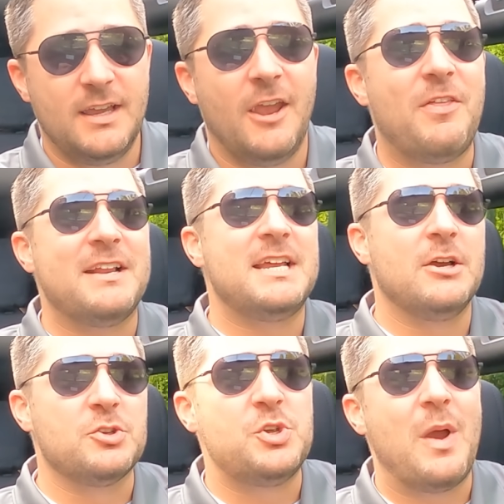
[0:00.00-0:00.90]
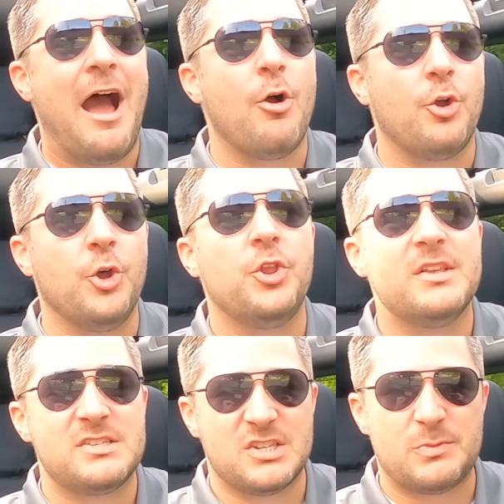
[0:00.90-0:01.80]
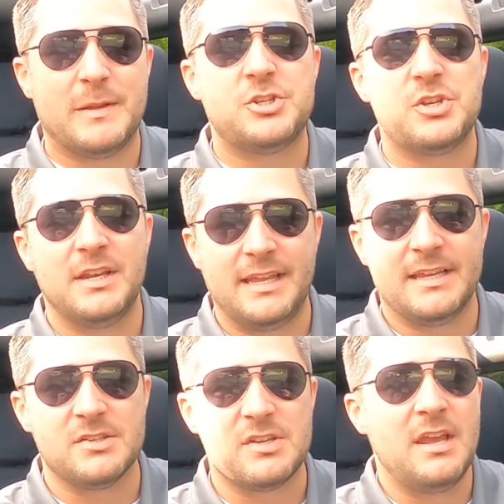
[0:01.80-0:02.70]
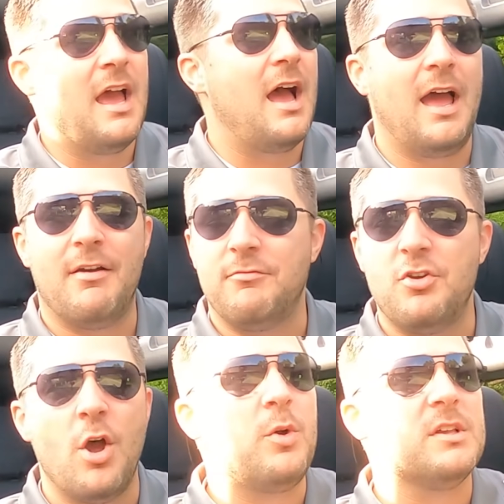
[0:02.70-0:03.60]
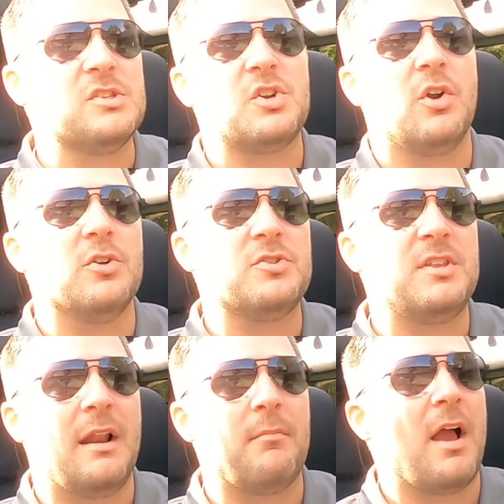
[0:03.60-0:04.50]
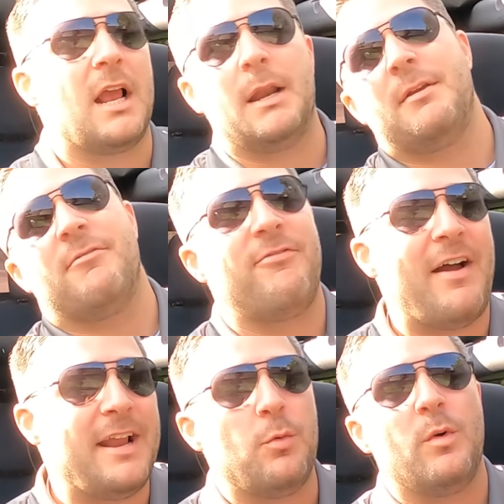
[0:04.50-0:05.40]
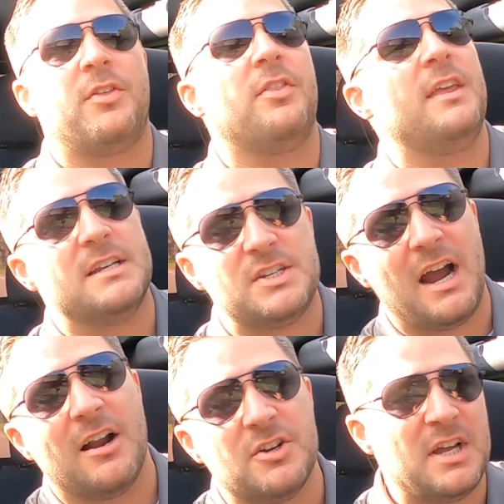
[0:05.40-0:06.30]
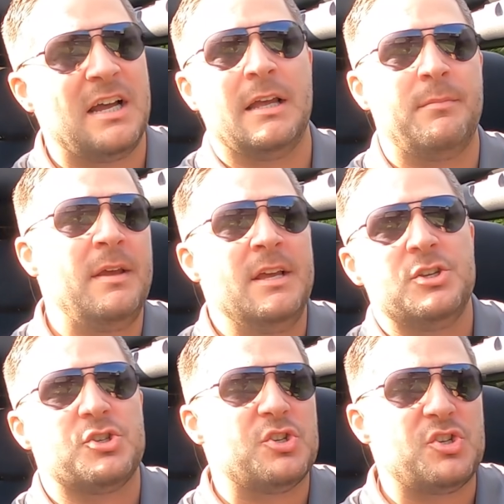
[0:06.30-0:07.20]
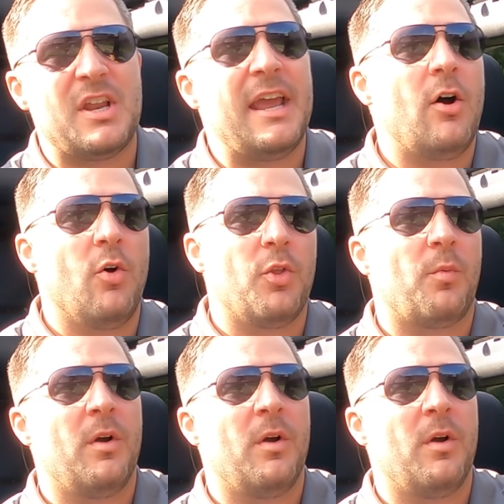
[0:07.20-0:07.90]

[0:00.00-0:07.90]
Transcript: If that tells you how good the suspension is, I have no concerns that I'm not going to be fighting with it the entire time just to stay on the